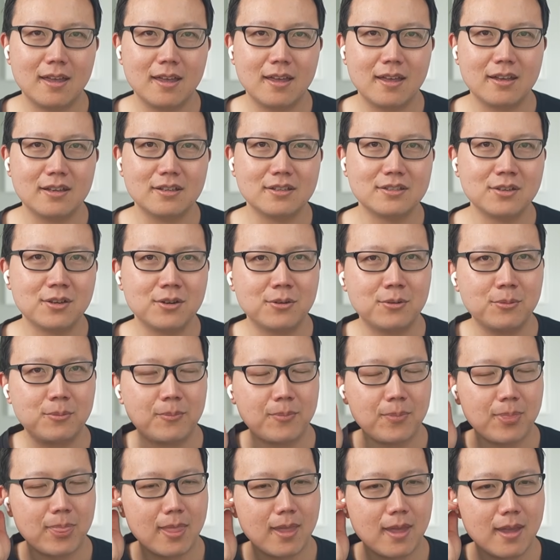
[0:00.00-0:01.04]

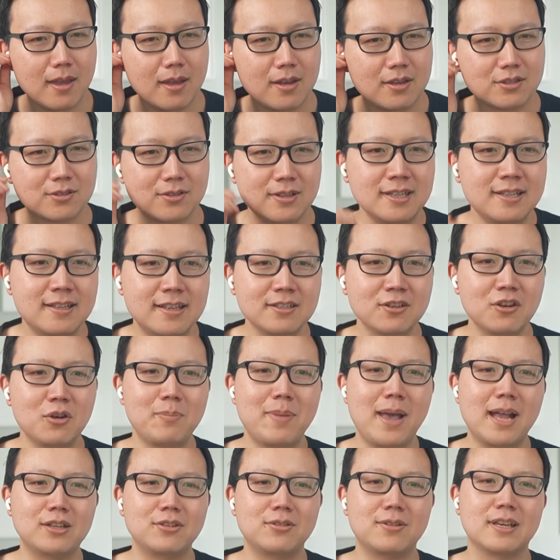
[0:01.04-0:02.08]
so let's go
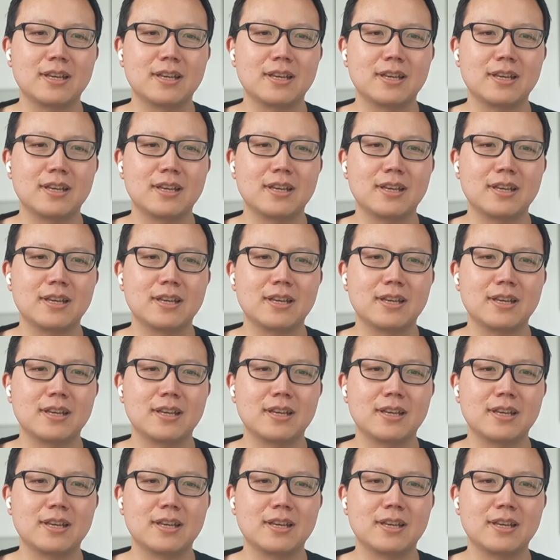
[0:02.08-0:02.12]
back to like